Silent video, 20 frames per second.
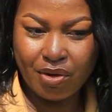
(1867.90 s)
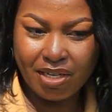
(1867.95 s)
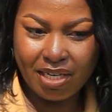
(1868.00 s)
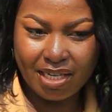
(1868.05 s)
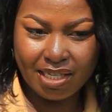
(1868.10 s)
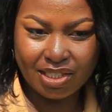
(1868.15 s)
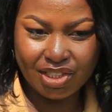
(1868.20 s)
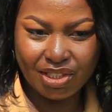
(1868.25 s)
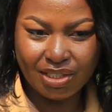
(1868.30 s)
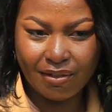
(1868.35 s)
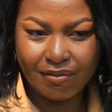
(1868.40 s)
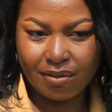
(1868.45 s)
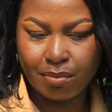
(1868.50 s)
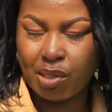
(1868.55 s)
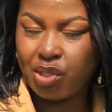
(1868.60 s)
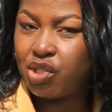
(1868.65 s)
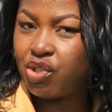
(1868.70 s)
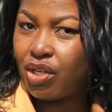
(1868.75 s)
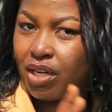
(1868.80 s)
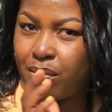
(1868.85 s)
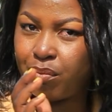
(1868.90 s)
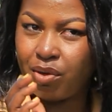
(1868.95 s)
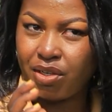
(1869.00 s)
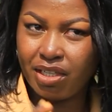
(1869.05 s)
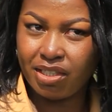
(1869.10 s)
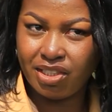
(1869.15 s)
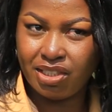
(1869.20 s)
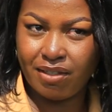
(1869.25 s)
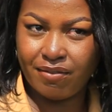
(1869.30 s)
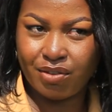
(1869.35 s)
morning shift, but usually
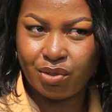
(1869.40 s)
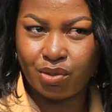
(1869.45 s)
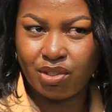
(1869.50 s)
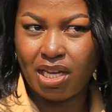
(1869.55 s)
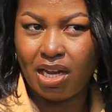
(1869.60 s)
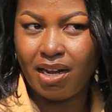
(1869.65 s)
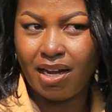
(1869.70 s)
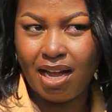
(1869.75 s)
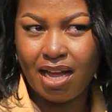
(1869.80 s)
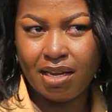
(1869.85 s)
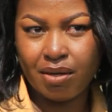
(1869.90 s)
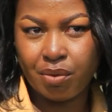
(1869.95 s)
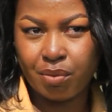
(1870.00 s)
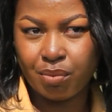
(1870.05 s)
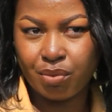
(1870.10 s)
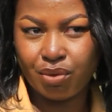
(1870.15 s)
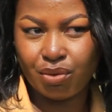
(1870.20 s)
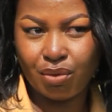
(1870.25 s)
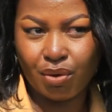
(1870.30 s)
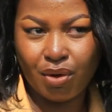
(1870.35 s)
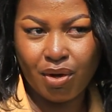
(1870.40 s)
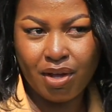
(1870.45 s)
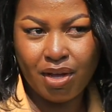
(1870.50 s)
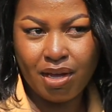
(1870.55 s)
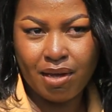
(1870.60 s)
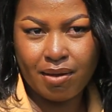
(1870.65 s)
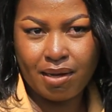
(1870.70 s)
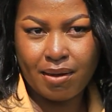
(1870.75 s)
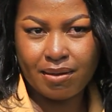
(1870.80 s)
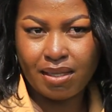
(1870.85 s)
morning shift kuja nkandi muto.
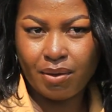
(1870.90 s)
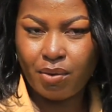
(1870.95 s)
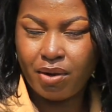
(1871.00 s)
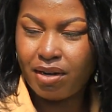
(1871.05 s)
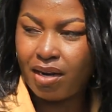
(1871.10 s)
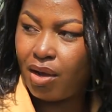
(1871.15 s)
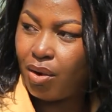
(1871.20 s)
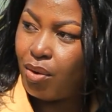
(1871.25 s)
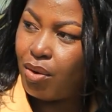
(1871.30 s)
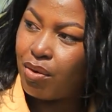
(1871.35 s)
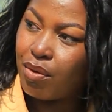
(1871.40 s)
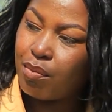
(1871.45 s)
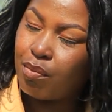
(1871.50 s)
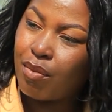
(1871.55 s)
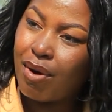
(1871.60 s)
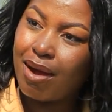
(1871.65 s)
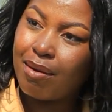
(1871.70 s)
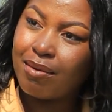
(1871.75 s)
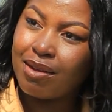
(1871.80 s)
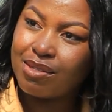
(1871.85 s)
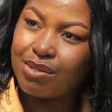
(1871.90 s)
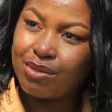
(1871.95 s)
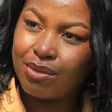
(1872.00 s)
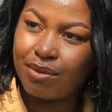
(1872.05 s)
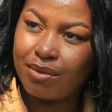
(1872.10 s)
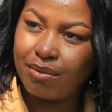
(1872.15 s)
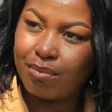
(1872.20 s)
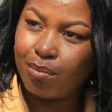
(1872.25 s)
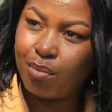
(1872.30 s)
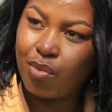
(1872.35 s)
Kata kwenda nkoro mwabazi
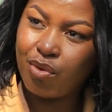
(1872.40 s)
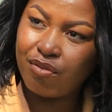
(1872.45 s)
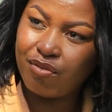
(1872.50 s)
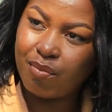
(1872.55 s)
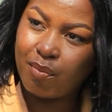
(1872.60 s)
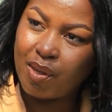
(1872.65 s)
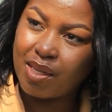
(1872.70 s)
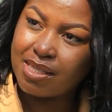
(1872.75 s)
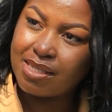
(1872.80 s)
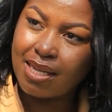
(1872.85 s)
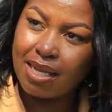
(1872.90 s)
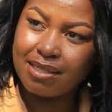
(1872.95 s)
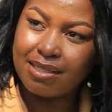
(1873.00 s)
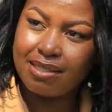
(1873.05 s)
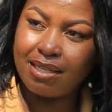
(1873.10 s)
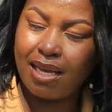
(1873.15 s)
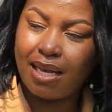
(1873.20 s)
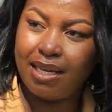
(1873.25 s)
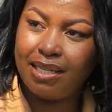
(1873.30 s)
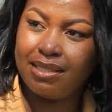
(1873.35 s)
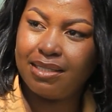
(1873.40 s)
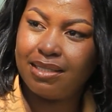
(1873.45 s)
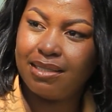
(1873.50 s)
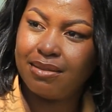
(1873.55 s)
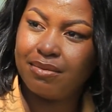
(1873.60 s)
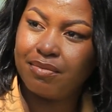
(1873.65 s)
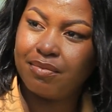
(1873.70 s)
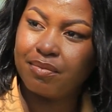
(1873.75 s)
movements at night.